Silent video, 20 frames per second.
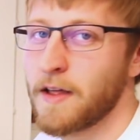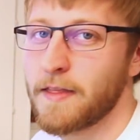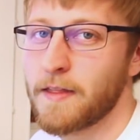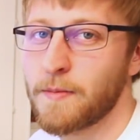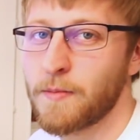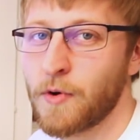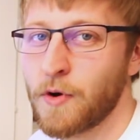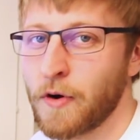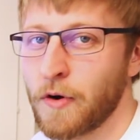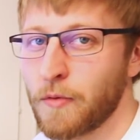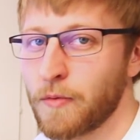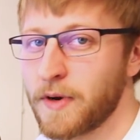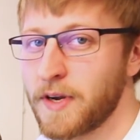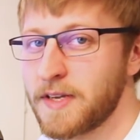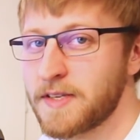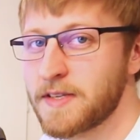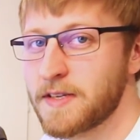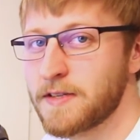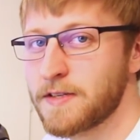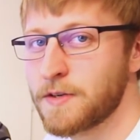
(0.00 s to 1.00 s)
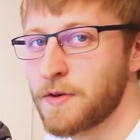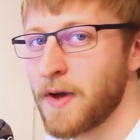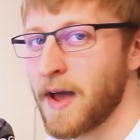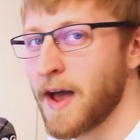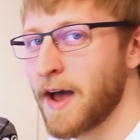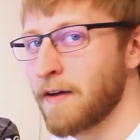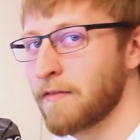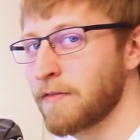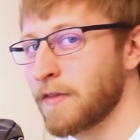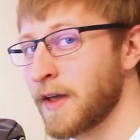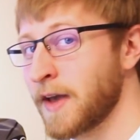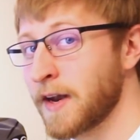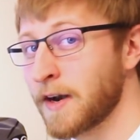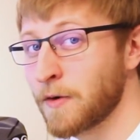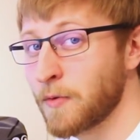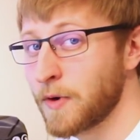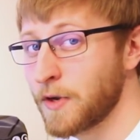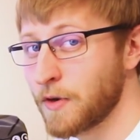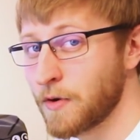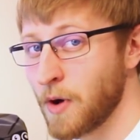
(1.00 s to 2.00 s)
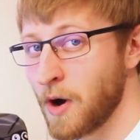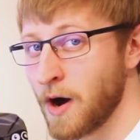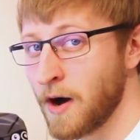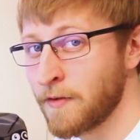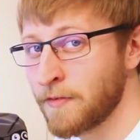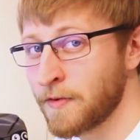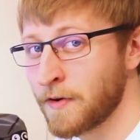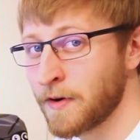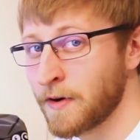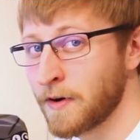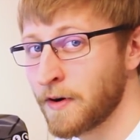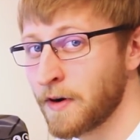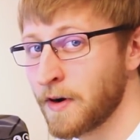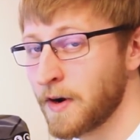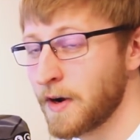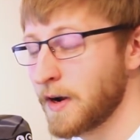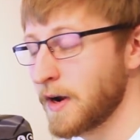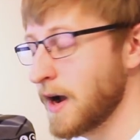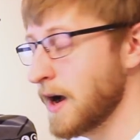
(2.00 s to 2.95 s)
the more reasons you have later when you offer